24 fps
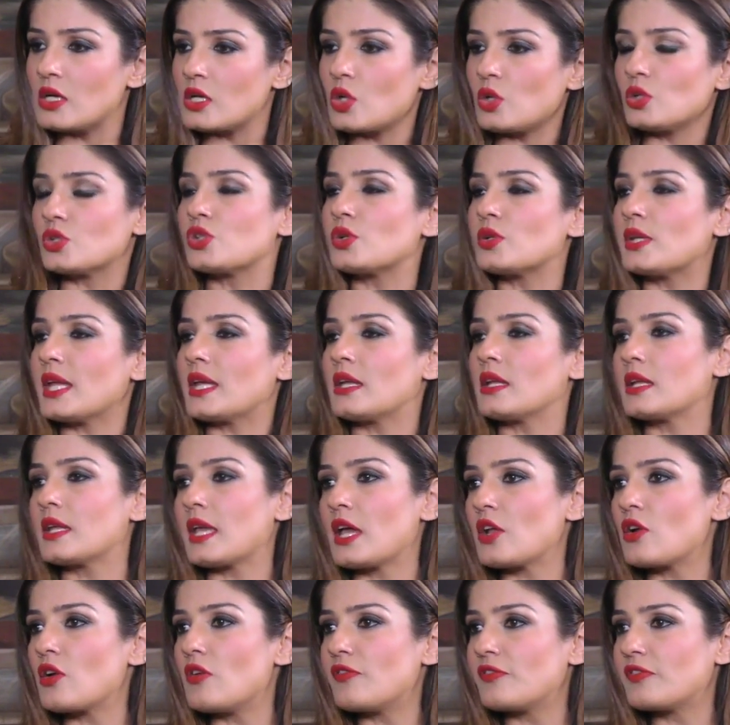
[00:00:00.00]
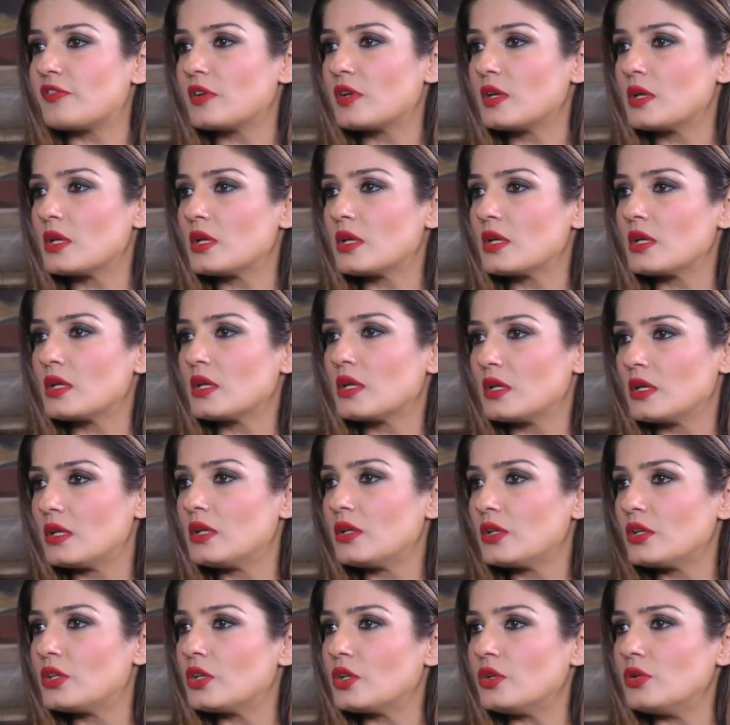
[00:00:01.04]
are also taken care of.
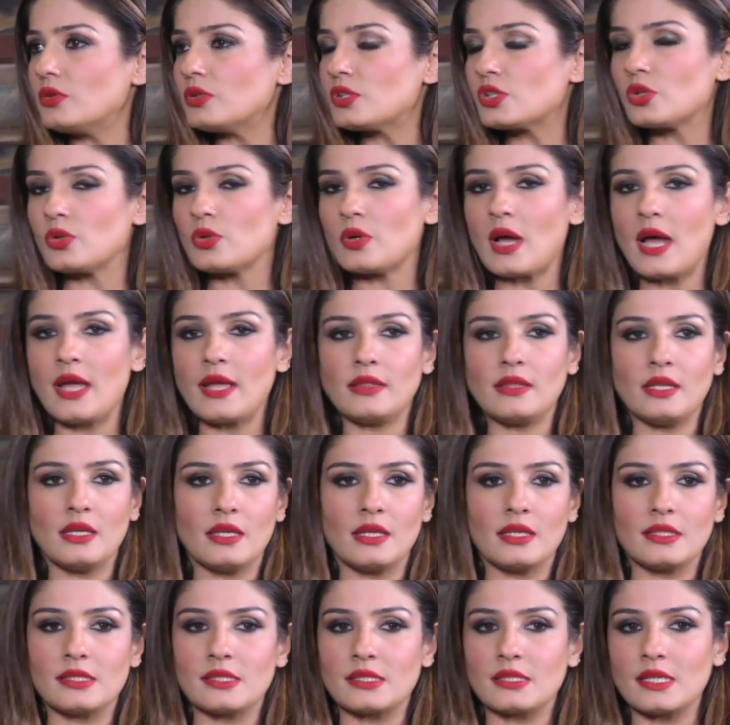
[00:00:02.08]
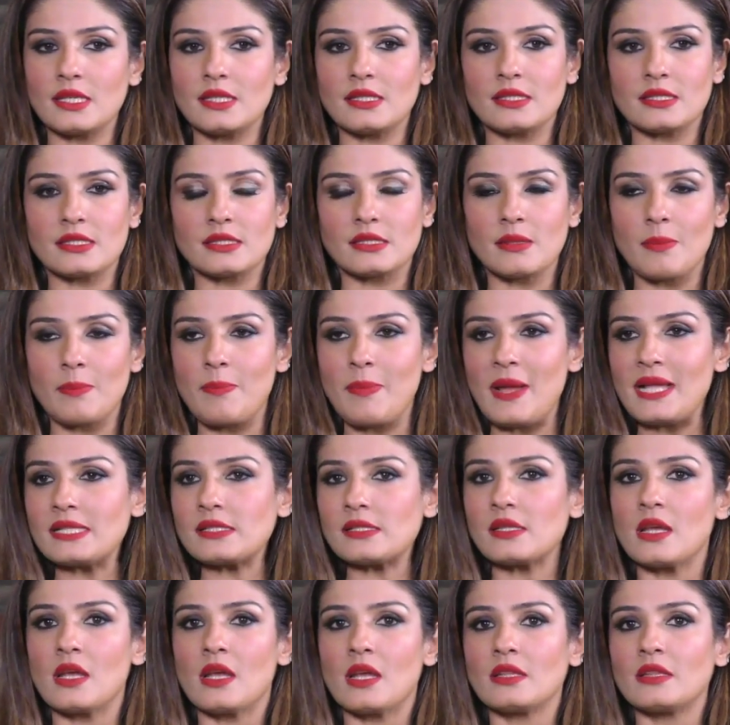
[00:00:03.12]
You know, so yeah. I think it's the
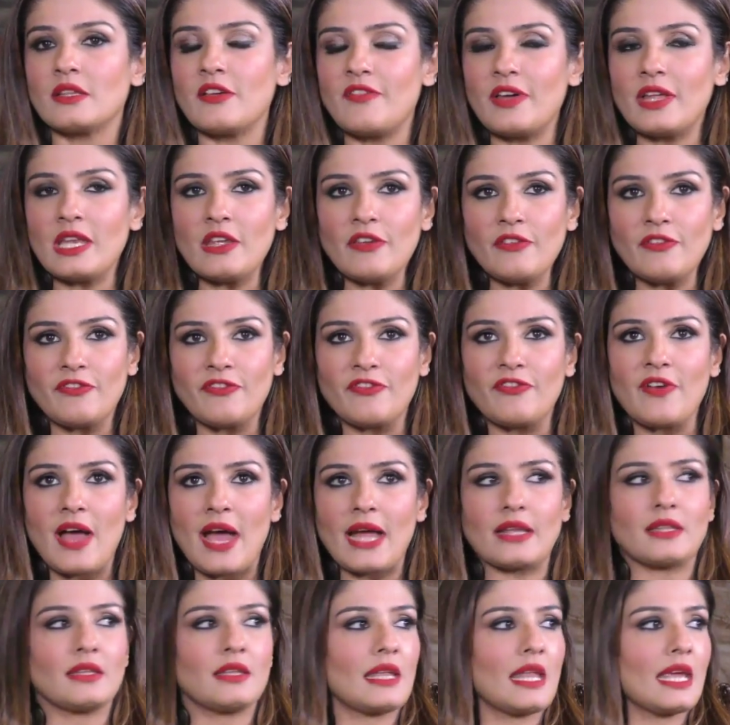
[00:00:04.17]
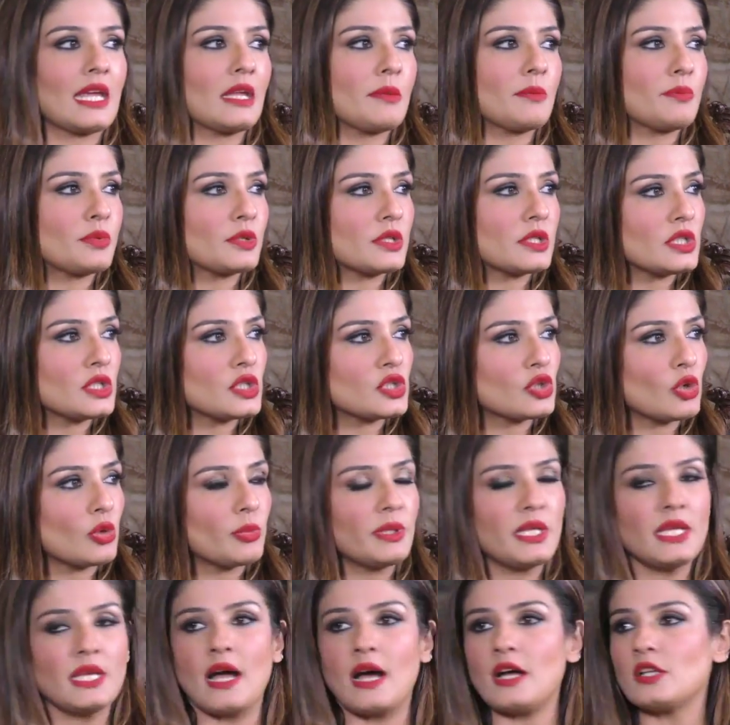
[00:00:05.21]
best, the very fact that I can put in so
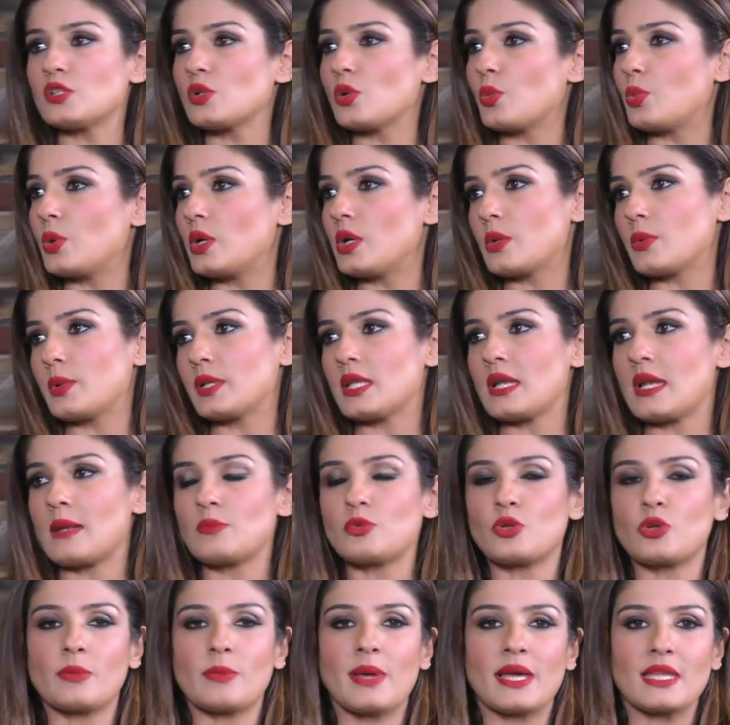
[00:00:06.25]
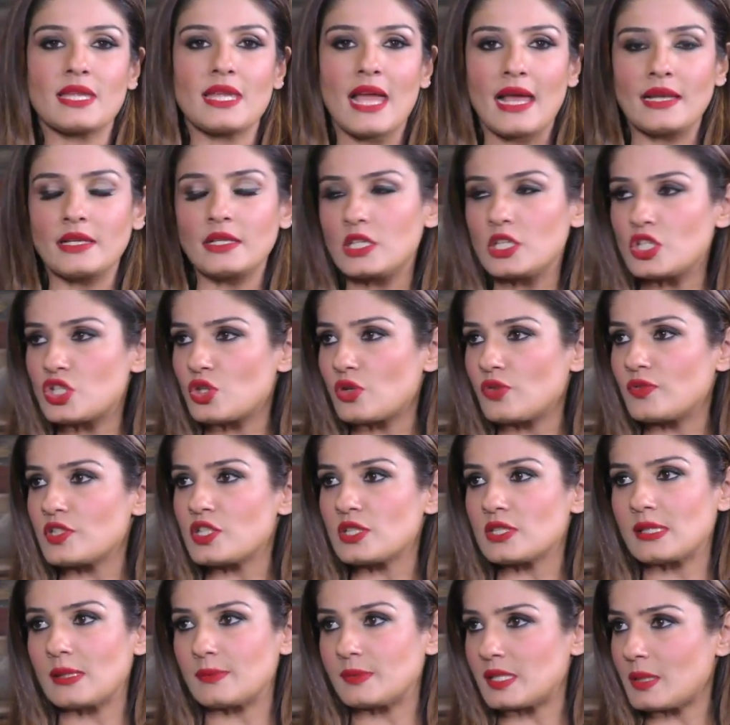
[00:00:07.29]
many hours of work, whether I'm doing my reality show, which
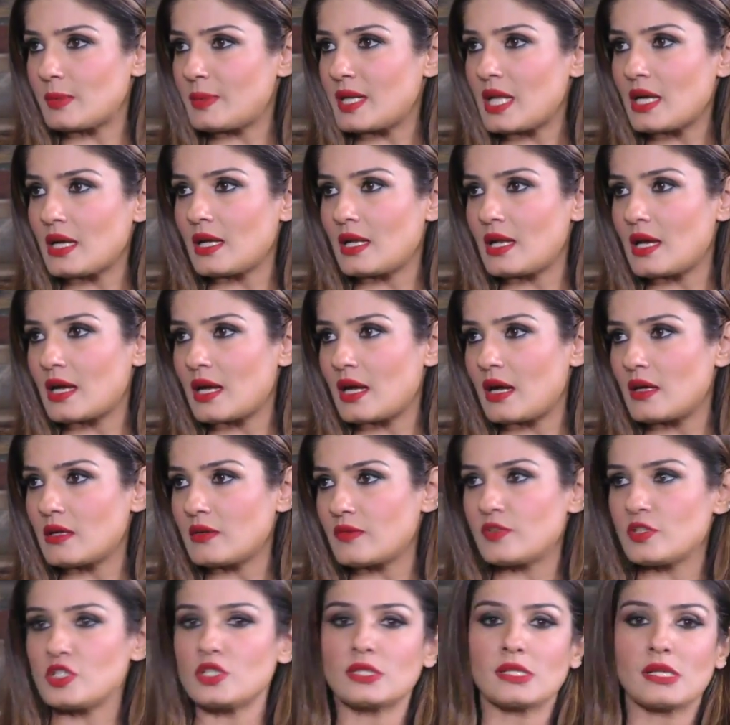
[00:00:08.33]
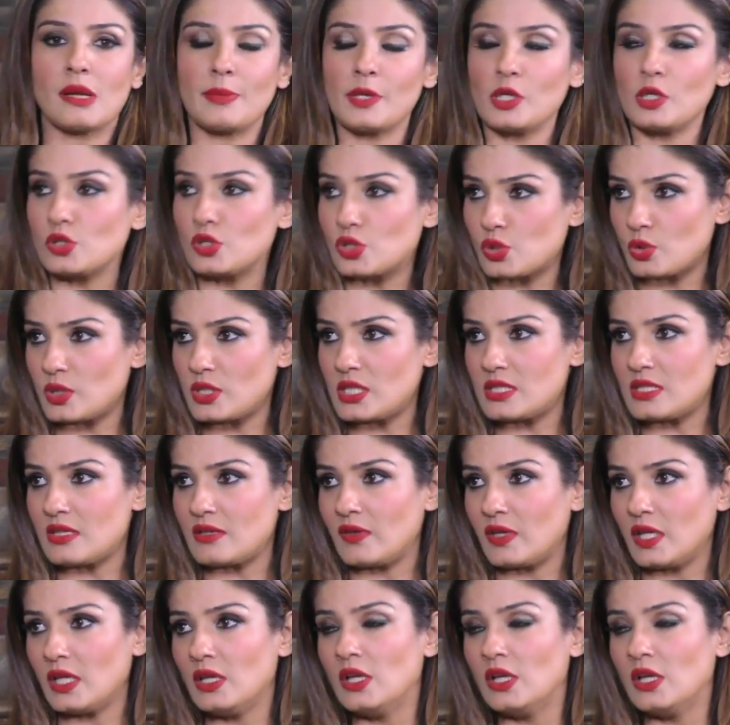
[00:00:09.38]
is Sabse Bada Kalakar, which is coming on Sony TV,